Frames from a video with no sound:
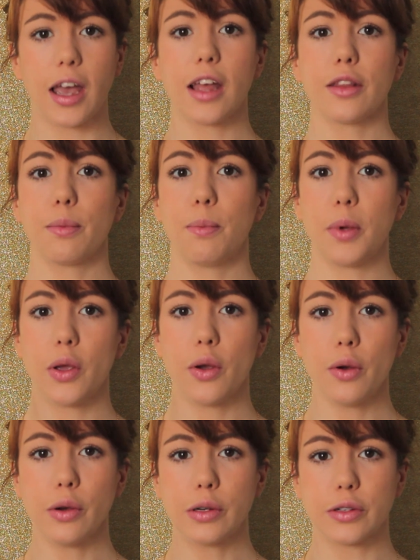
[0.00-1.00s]
it's
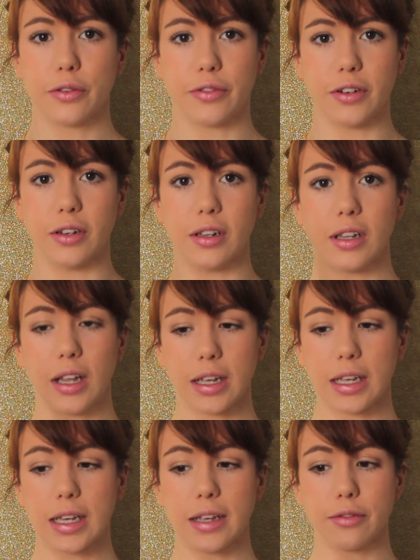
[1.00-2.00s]
beautiful.
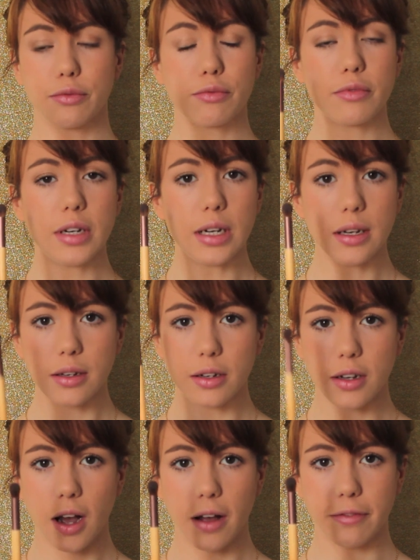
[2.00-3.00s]
Like, it gives really
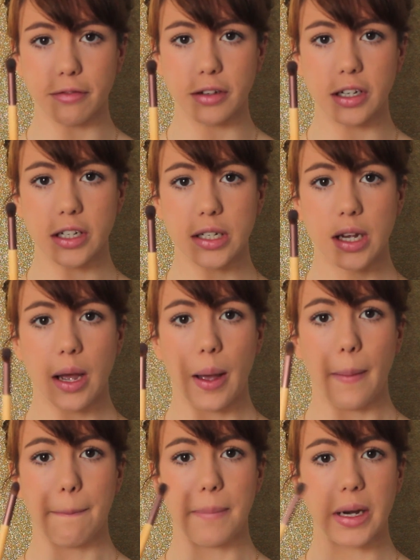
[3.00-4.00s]
good coverage,
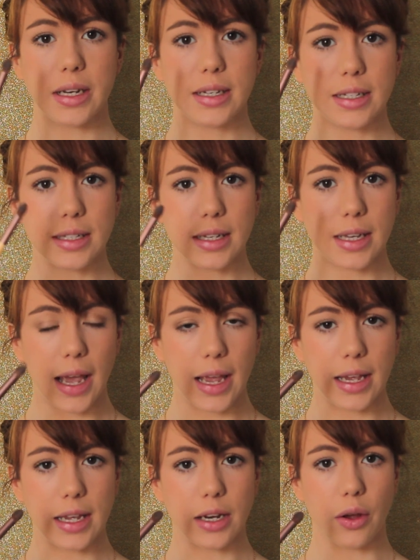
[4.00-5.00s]
but it doesn't
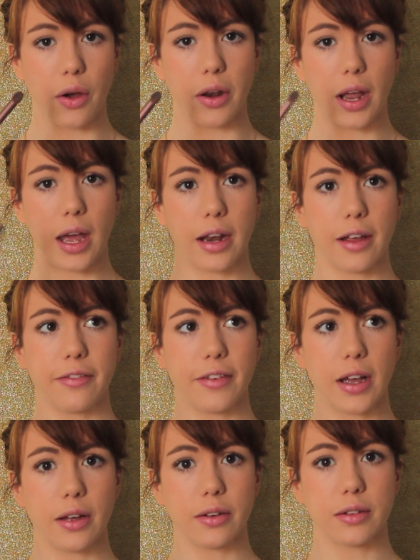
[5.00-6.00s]
cake it on, and I
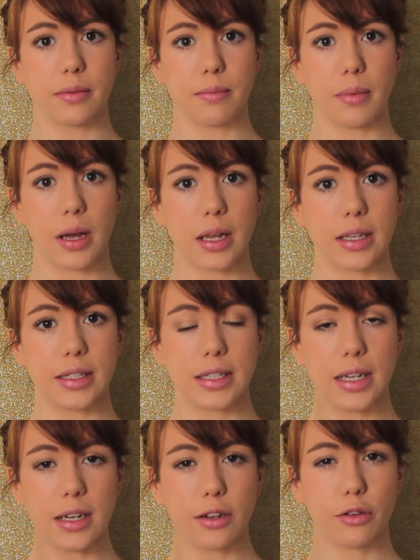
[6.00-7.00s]
found my
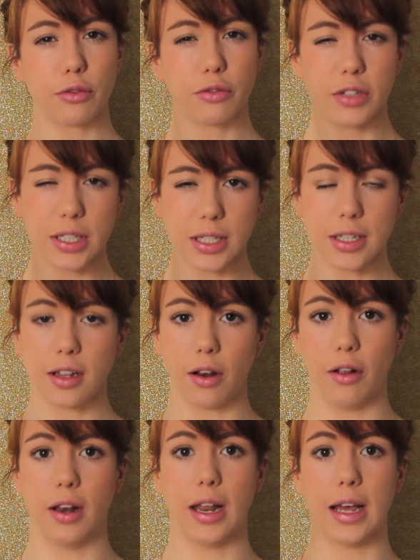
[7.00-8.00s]
concealer creases a
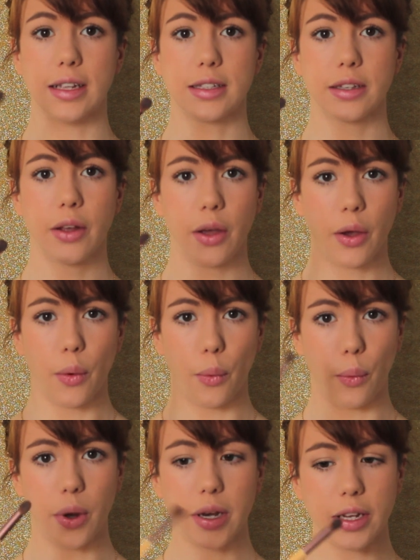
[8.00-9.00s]
lot less
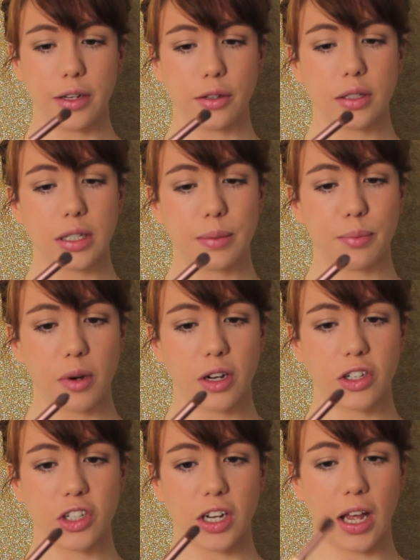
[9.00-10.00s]
when I use this
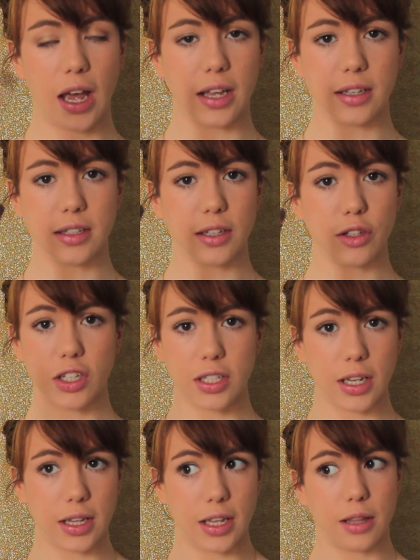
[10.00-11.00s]
brush. And so
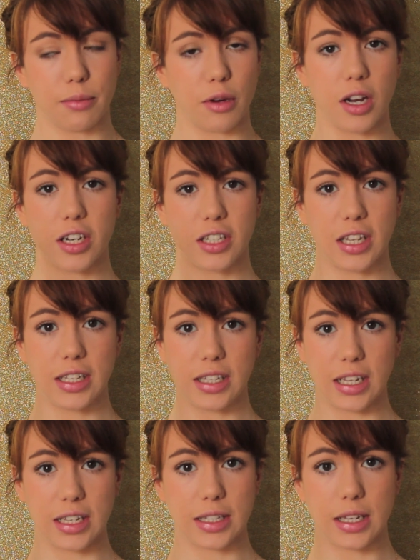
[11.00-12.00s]
just like the other brush, this
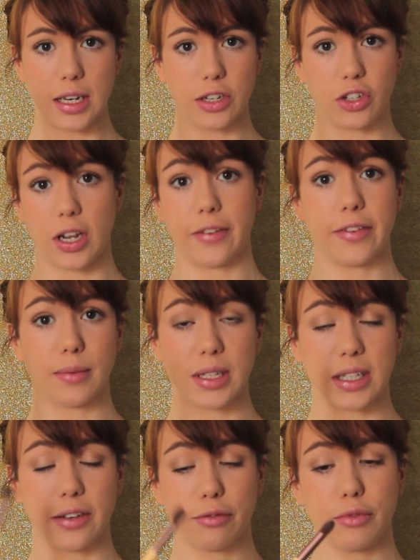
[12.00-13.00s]
is literally, I feel
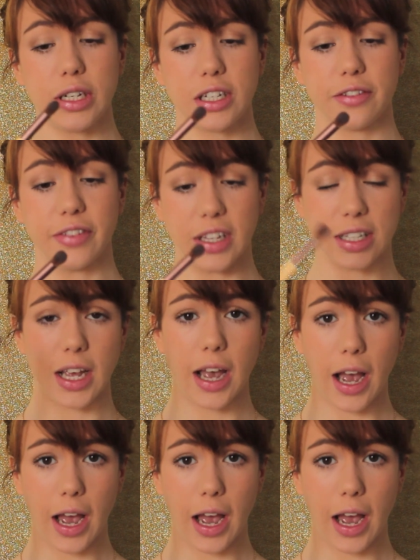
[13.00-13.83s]
myself reaching for this